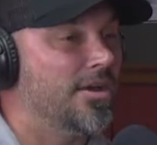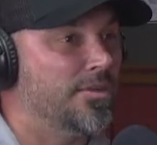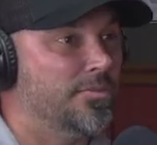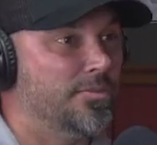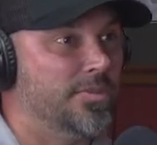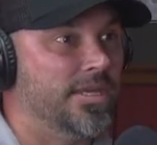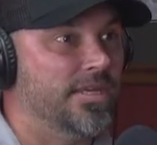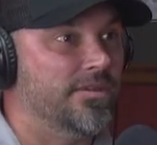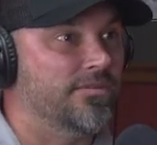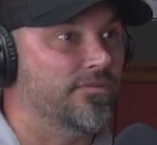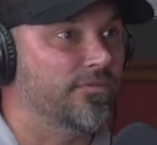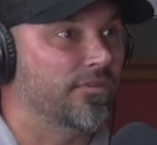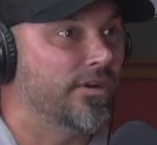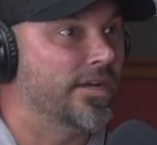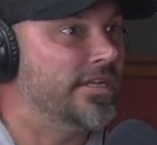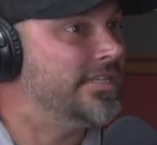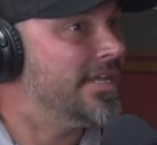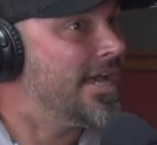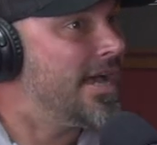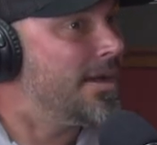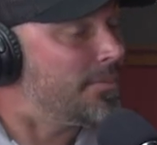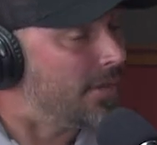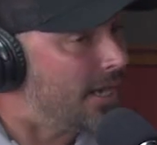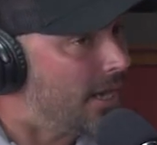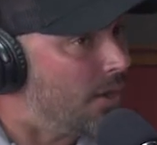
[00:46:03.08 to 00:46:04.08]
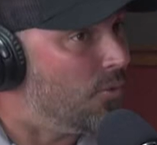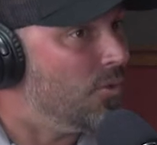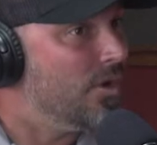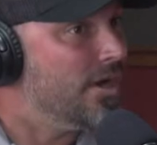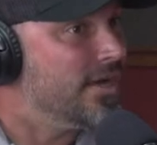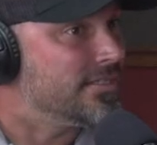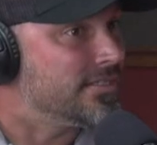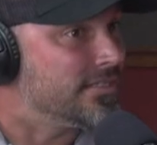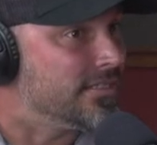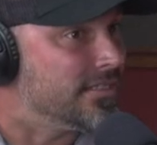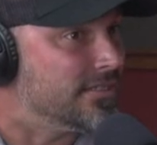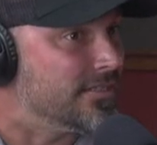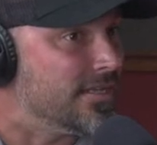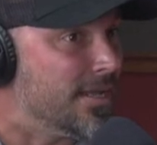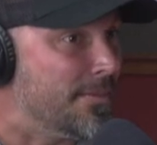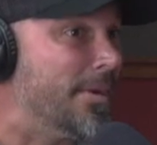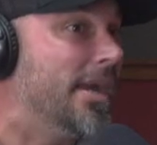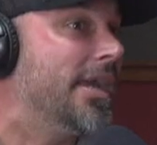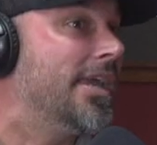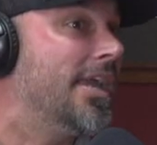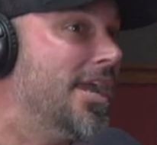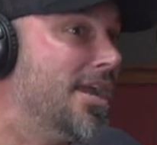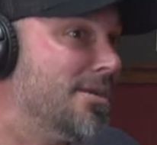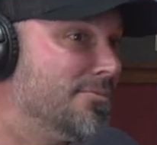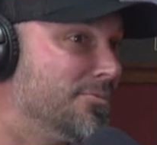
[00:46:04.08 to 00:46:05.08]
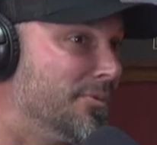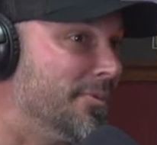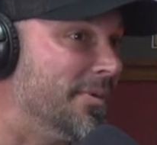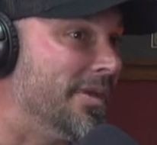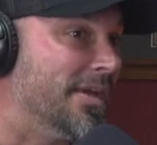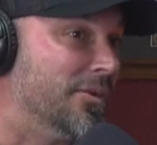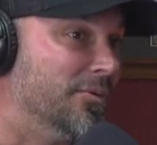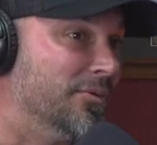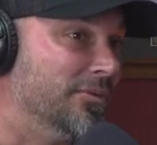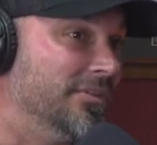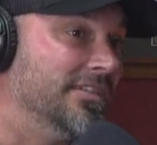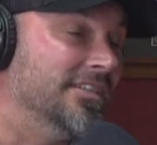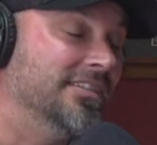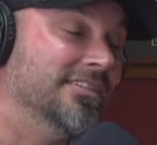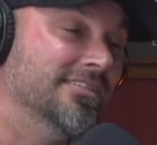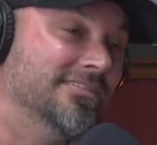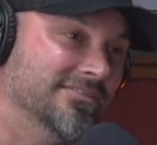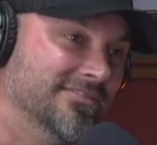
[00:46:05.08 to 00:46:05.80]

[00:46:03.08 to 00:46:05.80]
I'd be freaked out, but I wasn't. Now, my cameraman